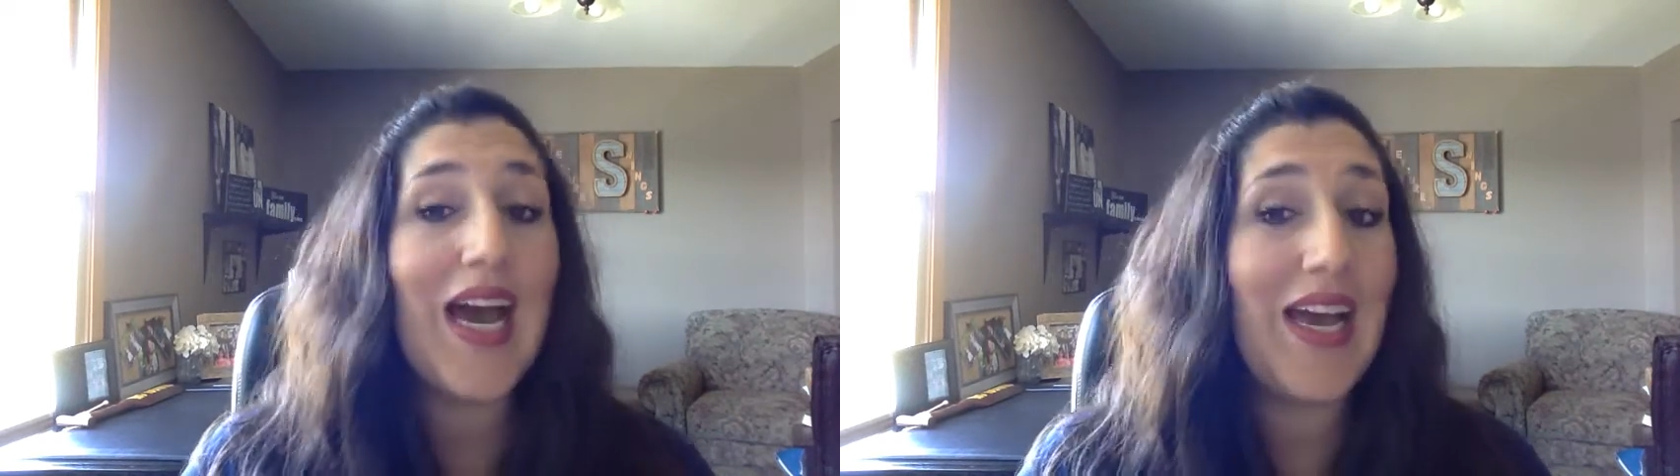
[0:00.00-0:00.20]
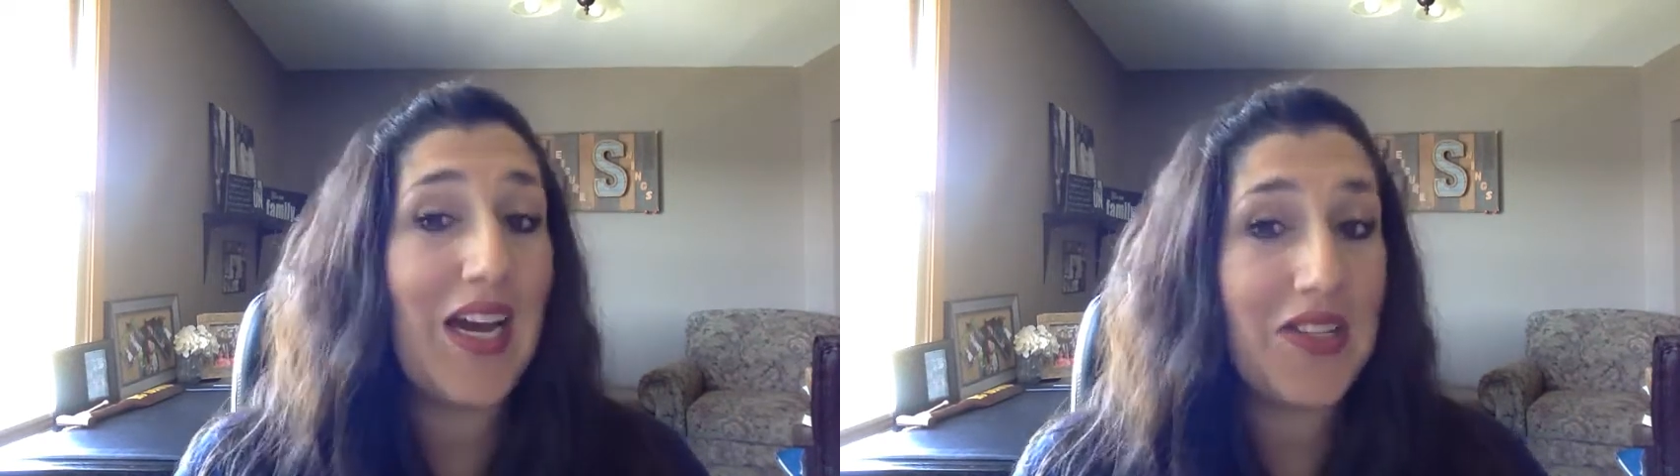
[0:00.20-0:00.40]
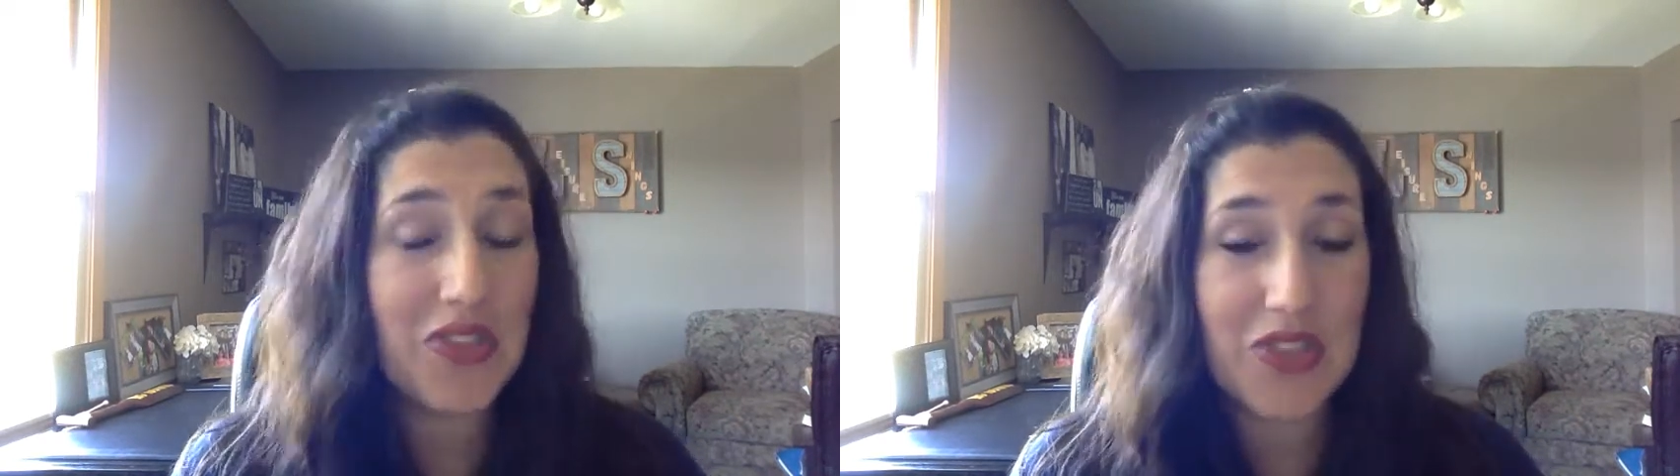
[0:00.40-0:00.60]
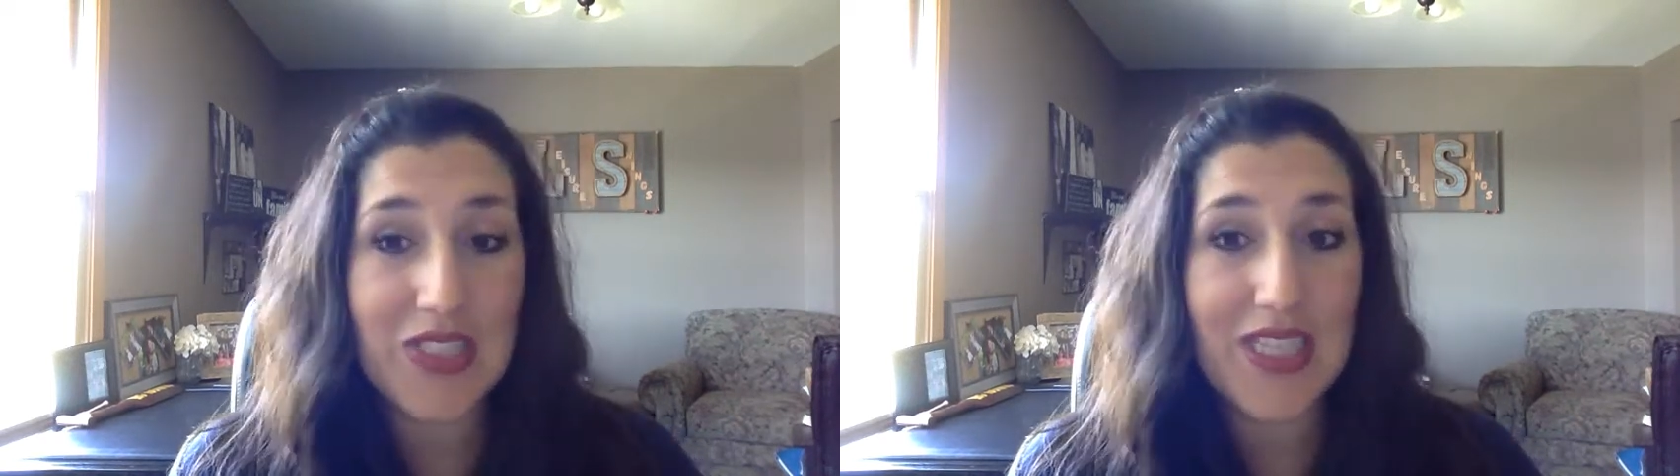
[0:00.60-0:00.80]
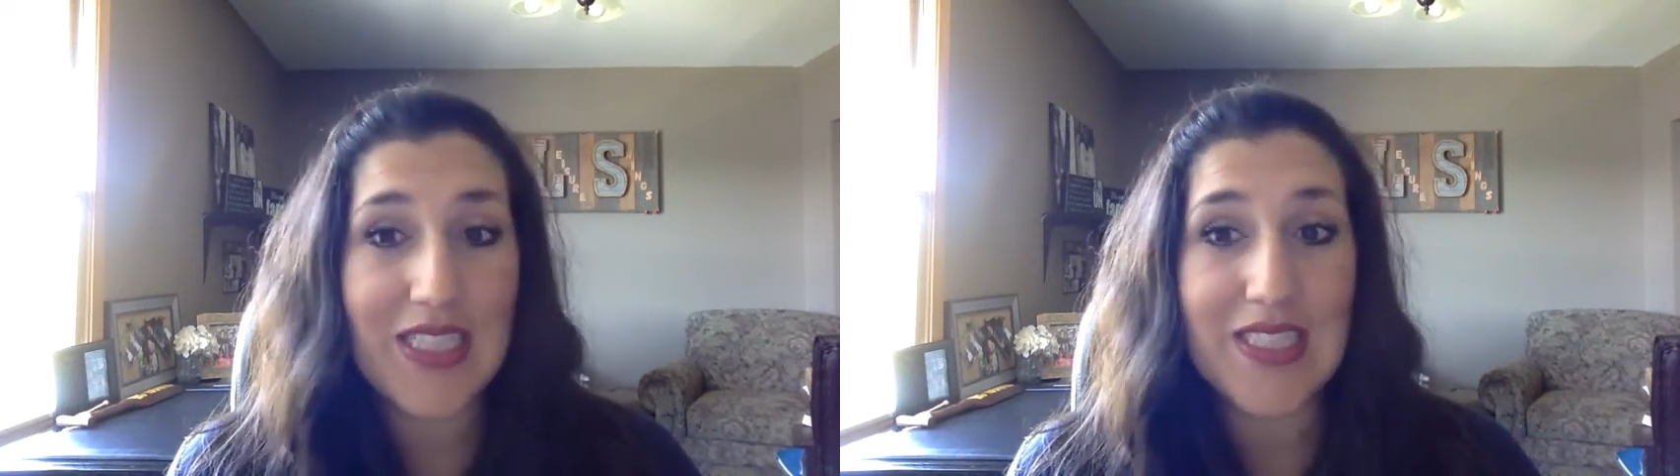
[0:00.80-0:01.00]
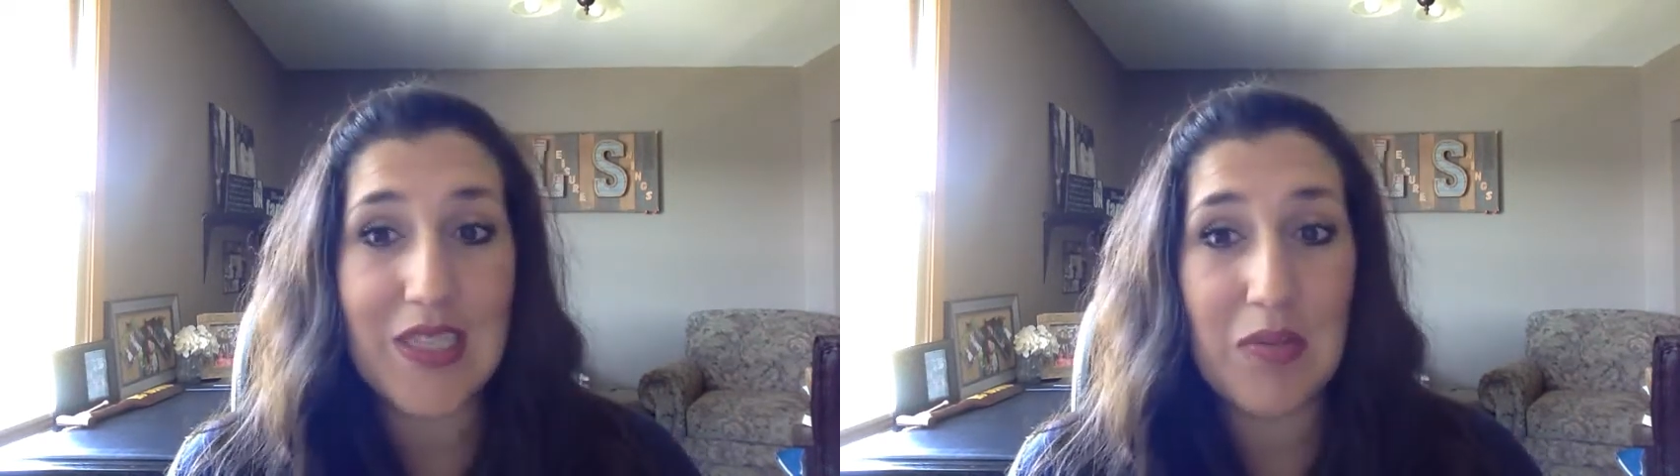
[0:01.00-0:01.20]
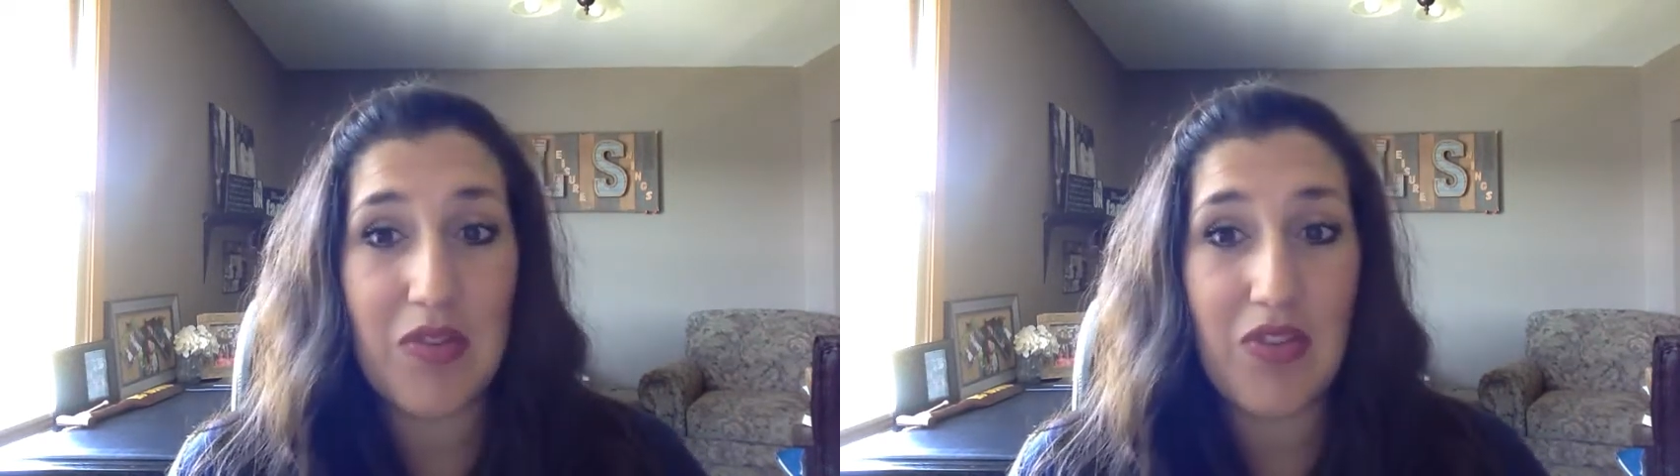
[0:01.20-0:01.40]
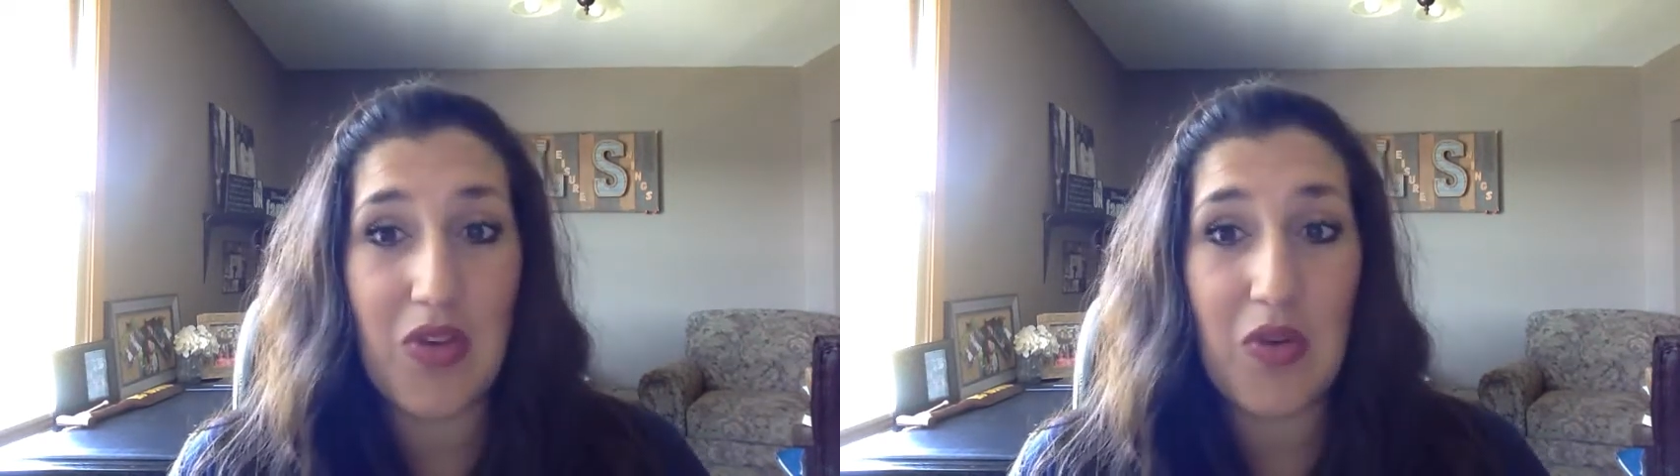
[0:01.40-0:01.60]
I understand some
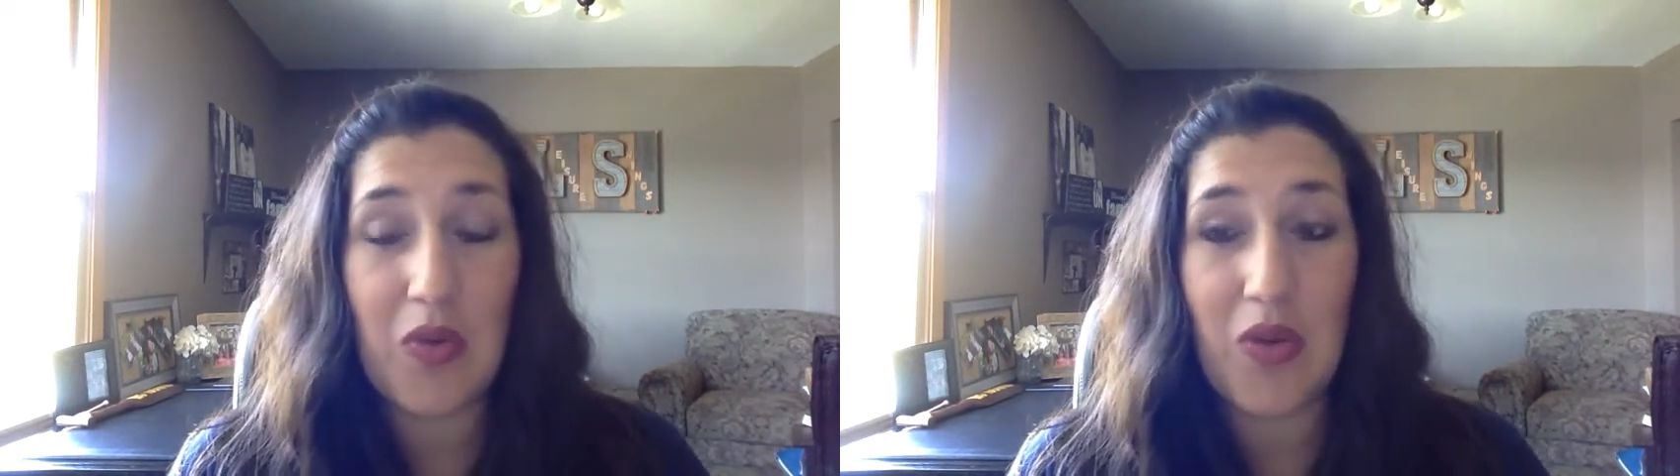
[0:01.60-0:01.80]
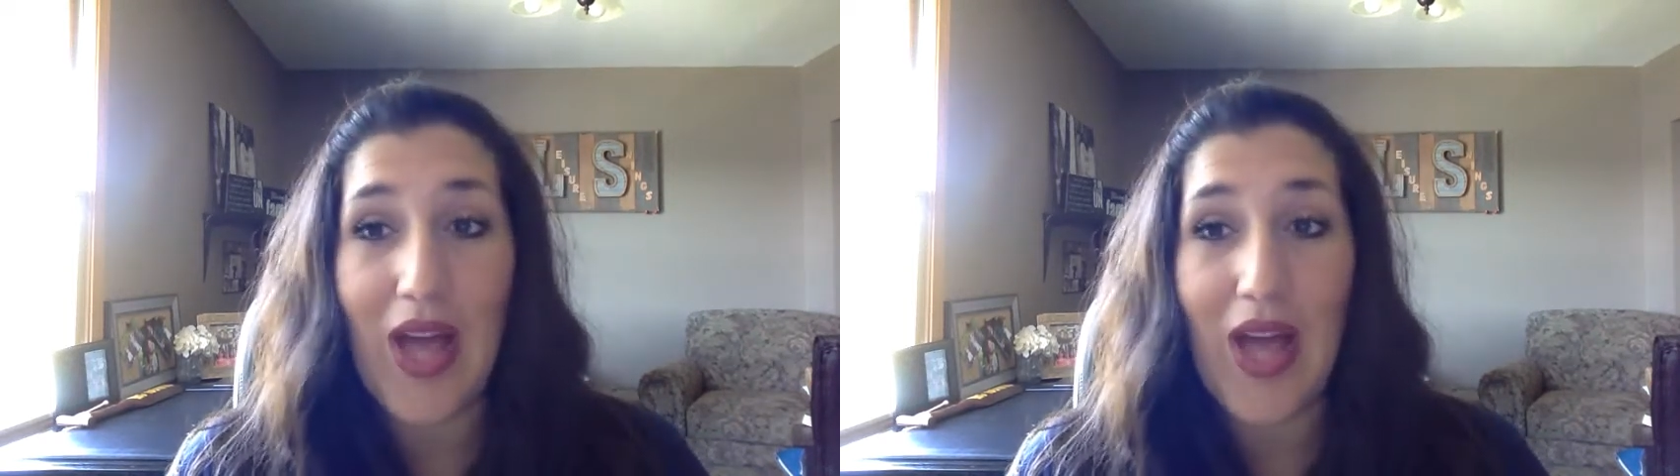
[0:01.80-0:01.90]
of you will